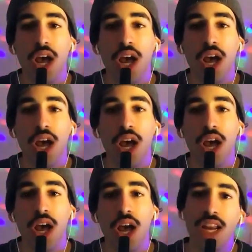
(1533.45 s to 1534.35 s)

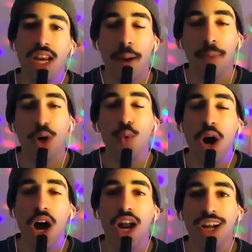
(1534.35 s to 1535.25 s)
be number
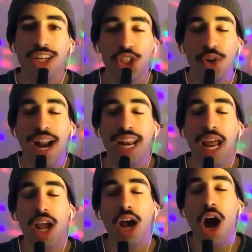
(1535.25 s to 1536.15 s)
one on
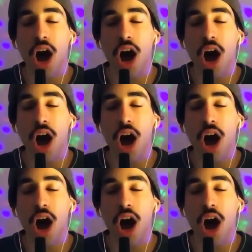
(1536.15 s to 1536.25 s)
trending